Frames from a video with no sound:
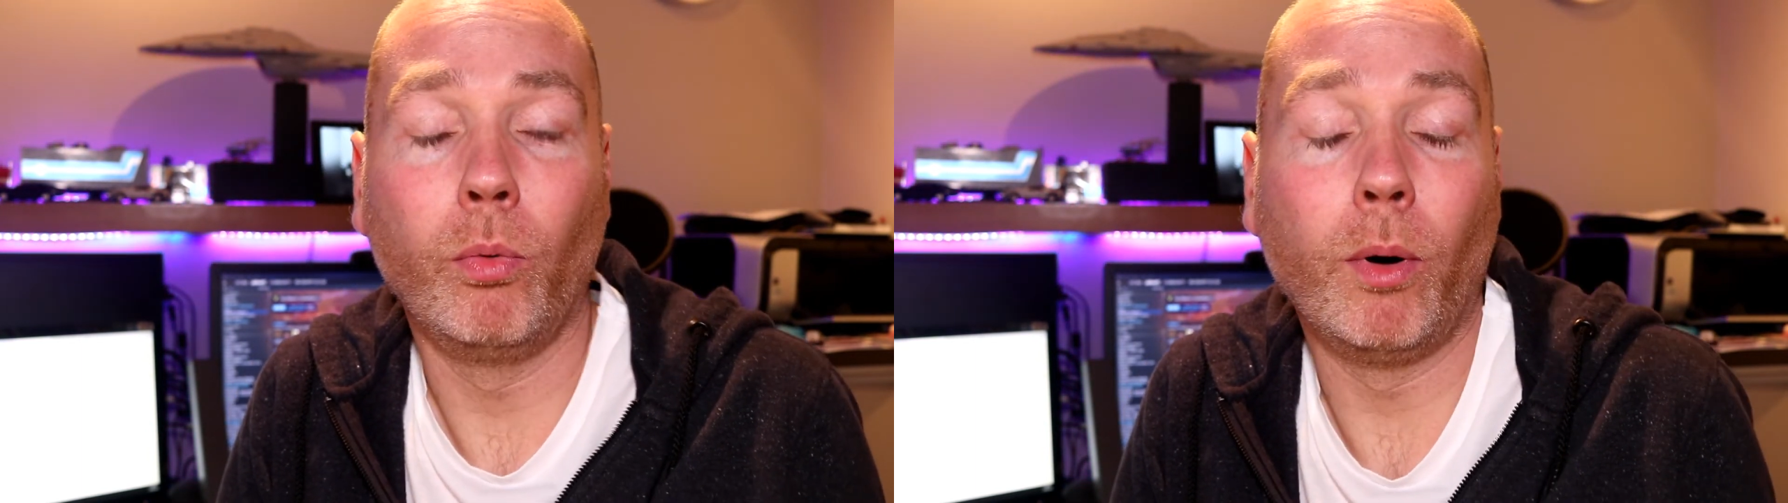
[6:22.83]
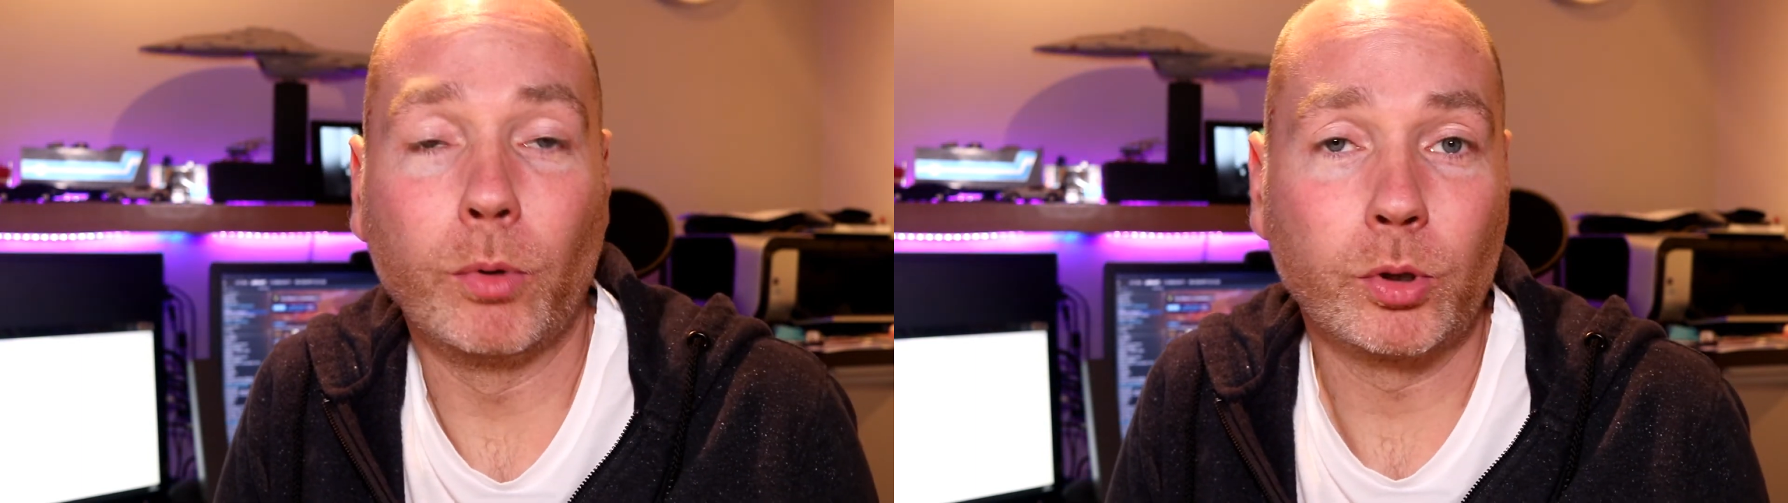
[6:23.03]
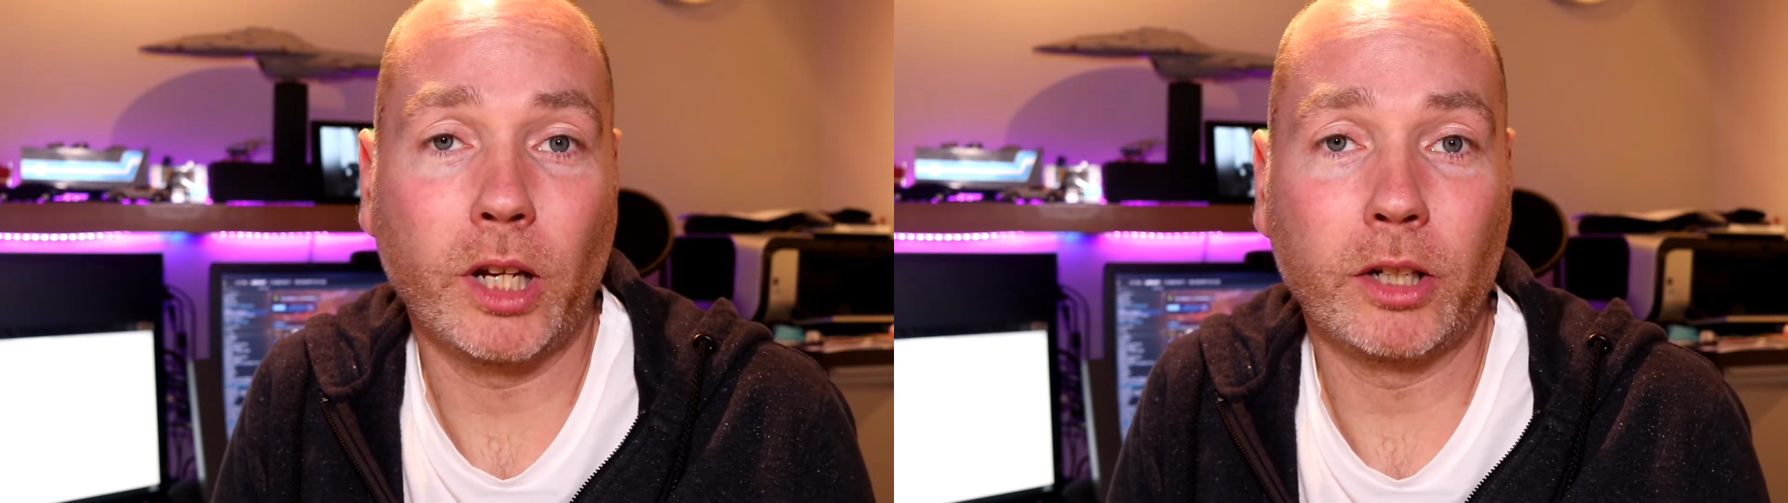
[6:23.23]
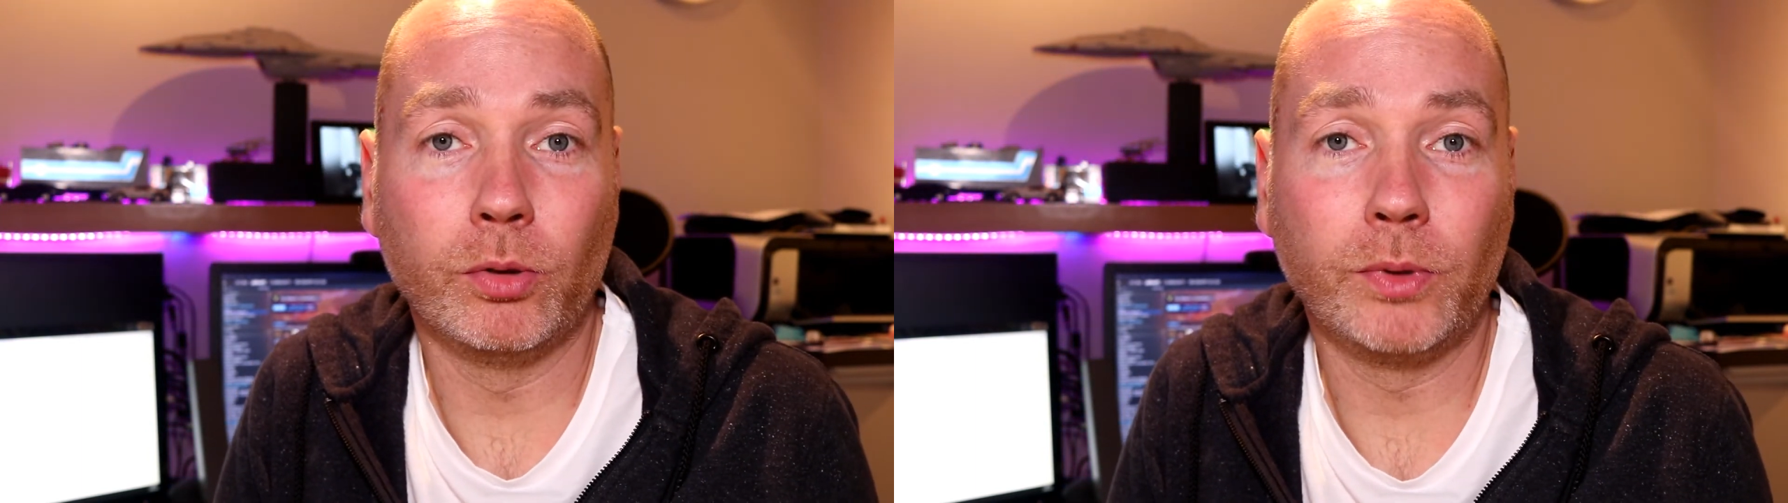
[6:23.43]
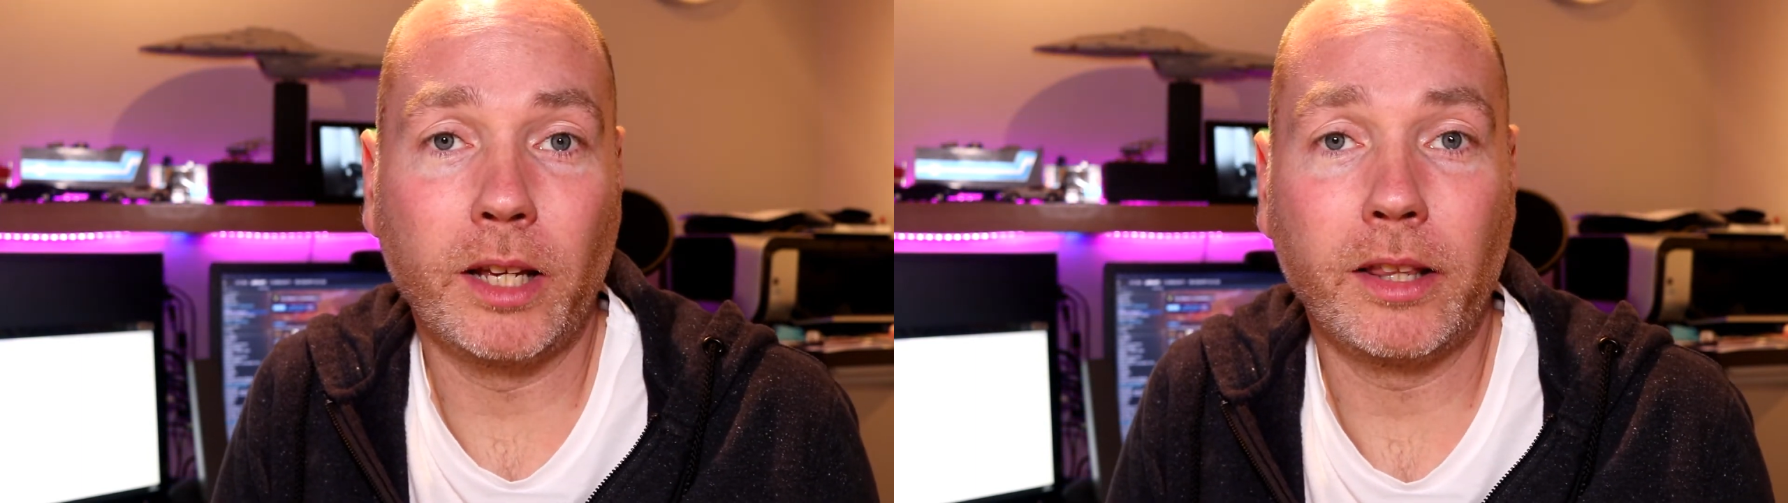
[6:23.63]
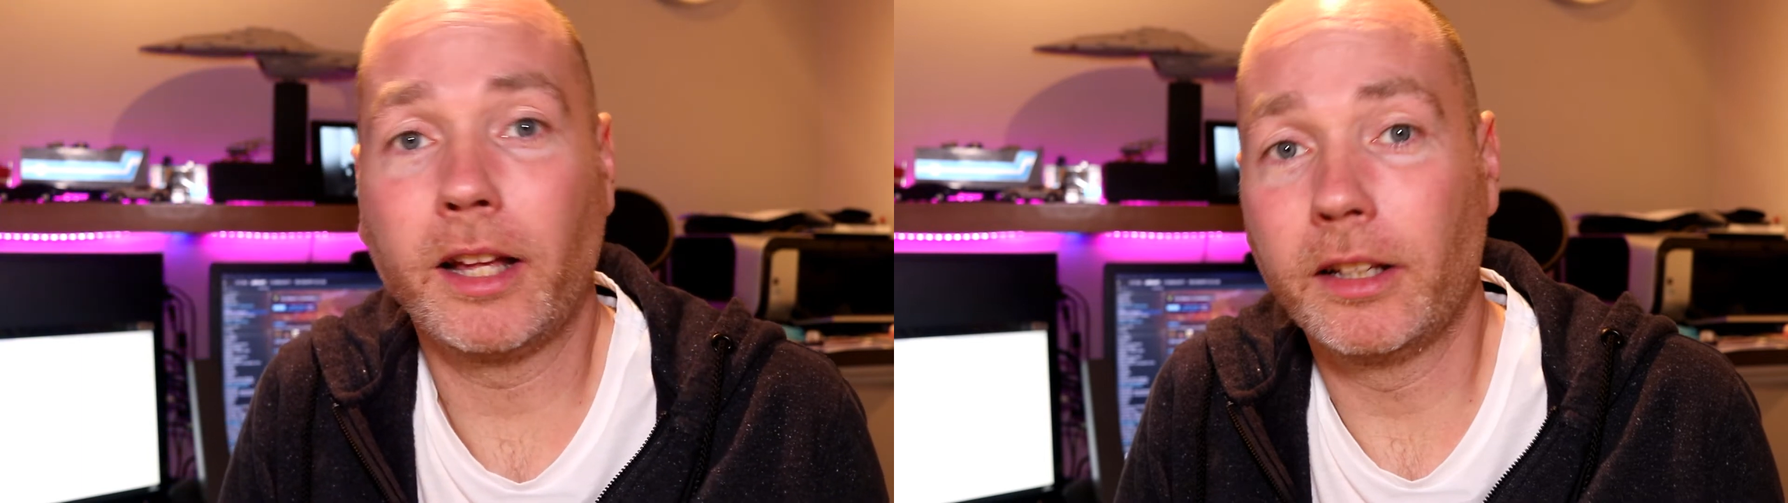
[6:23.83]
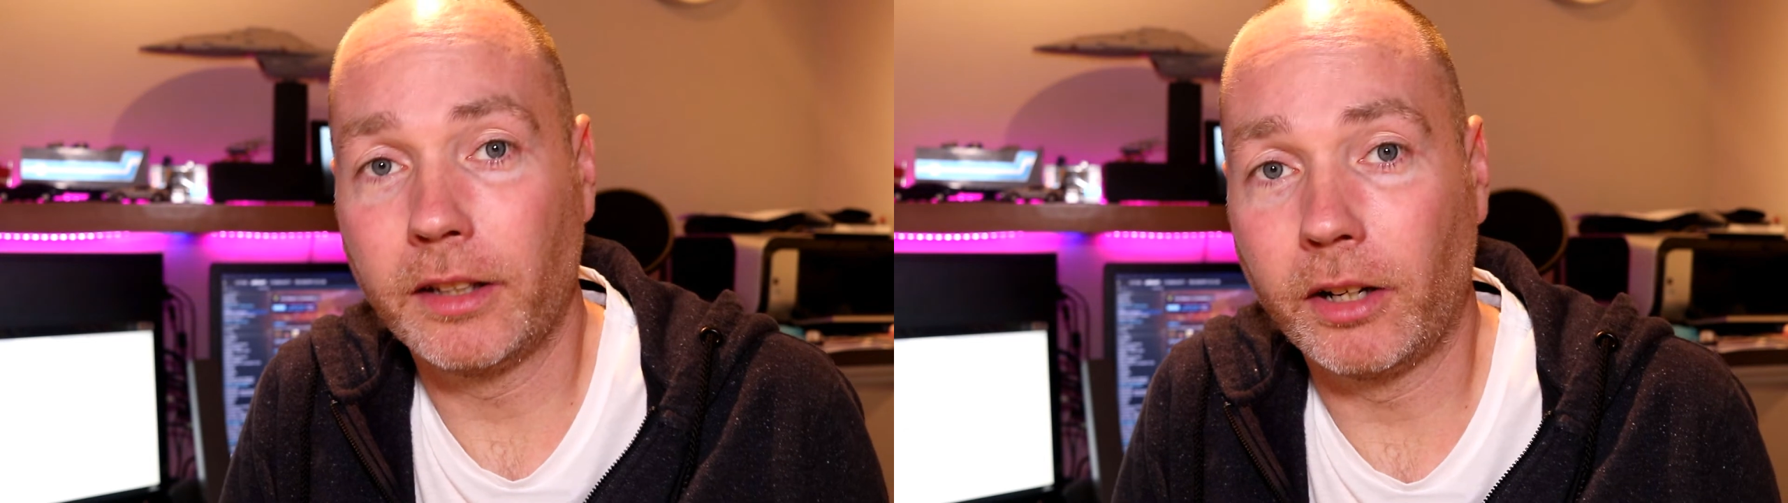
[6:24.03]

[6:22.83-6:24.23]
When will Shadow update that?